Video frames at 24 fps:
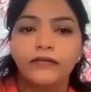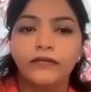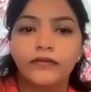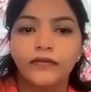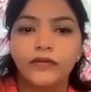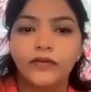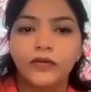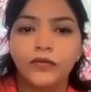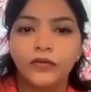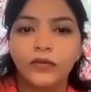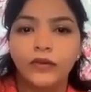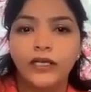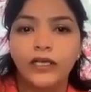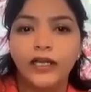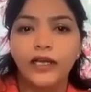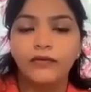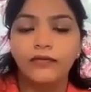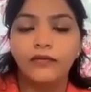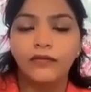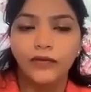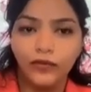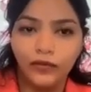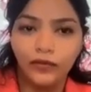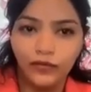So we'll
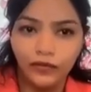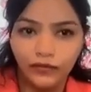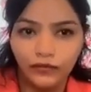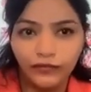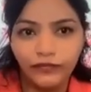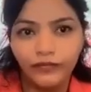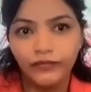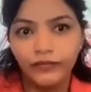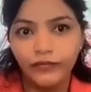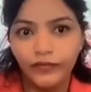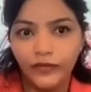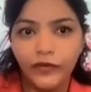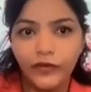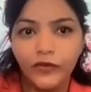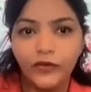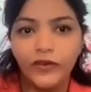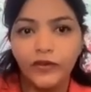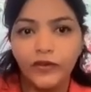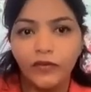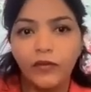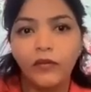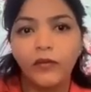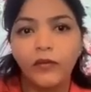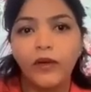have to do
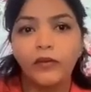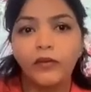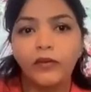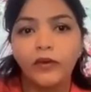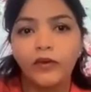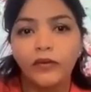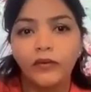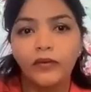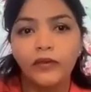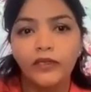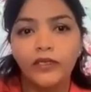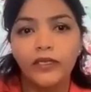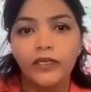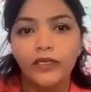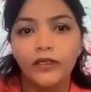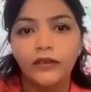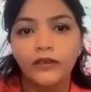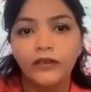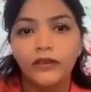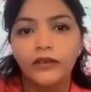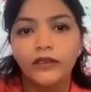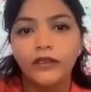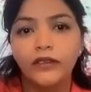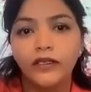some amount of work
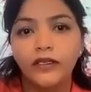here.